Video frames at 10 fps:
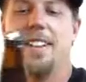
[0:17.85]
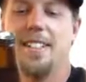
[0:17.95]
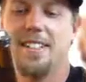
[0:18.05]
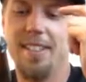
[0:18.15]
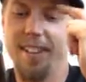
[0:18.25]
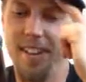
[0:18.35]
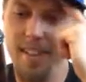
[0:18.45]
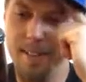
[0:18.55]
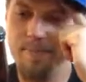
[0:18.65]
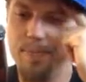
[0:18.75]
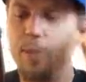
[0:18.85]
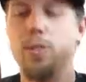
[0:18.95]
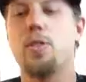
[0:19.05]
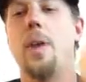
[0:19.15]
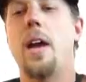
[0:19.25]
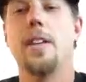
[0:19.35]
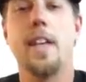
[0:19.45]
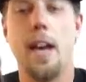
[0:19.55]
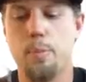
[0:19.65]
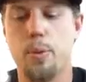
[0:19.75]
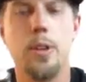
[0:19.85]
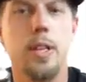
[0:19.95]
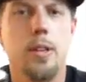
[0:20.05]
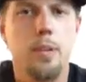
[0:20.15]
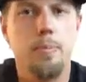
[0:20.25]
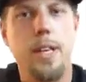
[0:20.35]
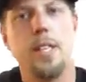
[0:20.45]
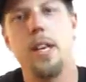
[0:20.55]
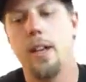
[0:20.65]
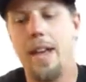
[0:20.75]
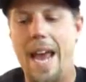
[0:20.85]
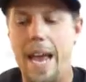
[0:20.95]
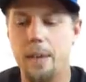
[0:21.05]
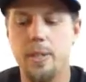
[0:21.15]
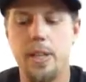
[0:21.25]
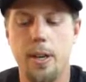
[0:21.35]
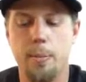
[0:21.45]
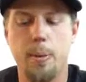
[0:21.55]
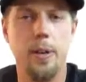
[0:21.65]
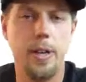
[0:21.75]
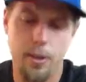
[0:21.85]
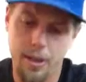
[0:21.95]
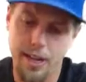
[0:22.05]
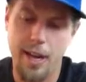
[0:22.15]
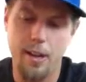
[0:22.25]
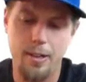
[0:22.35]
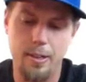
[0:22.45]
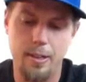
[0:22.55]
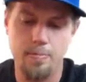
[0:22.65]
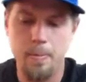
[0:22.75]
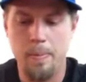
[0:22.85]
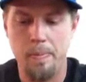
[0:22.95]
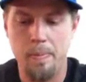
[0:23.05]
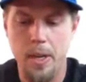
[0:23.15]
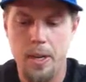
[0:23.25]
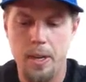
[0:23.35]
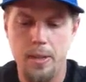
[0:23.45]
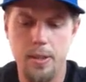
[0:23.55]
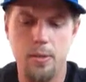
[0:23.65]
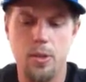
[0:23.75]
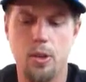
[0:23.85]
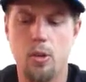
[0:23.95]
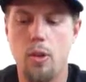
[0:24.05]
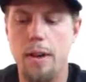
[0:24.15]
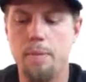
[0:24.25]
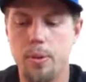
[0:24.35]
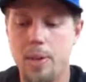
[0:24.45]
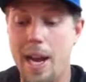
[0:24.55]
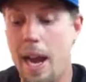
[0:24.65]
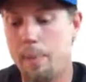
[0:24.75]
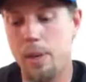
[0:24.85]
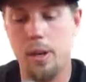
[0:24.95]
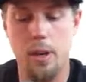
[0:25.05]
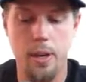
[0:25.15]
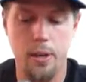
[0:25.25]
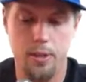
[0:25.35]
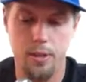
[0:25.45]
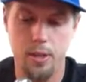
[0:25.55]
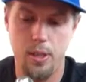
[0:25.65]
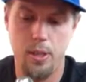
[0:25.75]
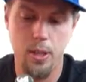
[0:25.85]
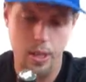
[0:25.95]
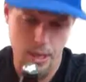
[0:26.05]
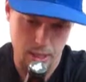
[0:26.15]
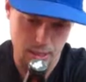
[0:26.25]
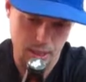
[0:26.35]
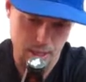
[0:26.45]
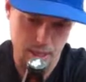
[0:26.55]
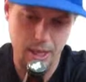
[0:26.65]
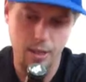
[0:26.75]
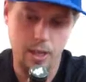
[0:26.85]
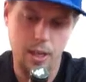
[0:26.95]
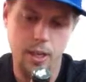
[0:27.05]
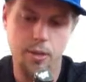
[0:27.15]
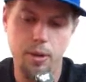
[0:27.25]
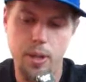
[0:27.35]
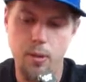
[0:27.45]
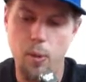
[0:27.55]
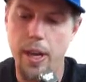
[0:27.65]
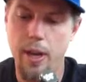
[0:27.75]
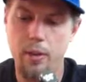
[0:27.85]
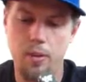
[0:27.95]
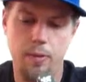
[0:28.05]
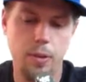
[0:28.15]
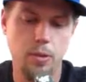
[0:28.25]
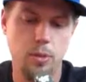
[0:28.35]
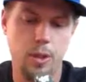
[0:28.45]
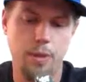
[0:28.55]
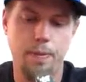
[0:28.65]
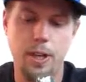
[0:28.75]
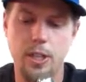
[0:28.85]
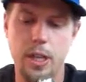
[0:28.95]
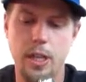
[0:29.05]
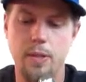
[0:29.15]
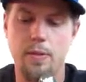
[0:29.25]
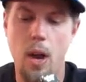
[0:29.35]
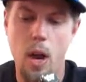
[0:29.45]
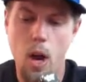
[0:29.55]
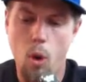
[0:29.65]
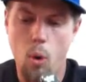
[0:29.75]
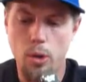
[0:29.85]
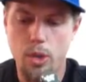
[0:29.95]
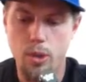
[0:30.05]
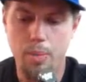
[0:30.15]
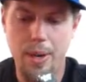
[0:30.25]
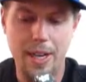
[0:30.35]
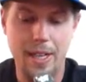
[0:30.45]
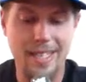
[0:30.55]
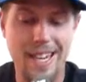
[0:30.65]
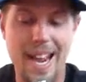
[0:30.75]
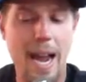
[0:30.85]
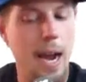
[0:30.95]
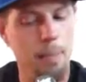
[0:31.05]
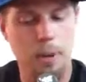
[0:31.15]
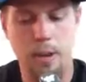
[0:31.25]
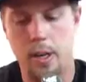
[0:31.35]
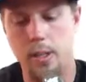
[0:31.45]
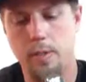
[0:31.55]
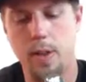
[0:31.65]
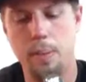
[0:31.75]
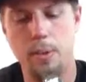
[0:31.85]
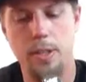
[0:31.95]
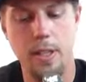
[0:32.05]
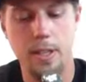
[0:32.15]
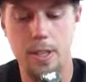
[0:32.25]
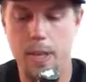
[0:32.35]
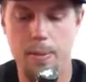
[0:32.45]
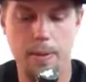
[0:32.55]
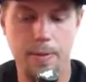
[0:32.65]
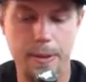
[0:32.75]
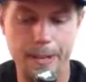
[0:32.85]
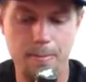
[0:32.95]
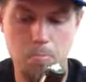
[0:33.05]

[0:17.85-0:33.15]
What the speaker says: This one's from Alley Cat Brewing. They're based out of Edmonton, Alberta, here in Canada. And this one's their craft brewed apricot ale. It's a delicate, unique wheat ale infused with a fresh taste of orchard picked apricots, 5% ABV.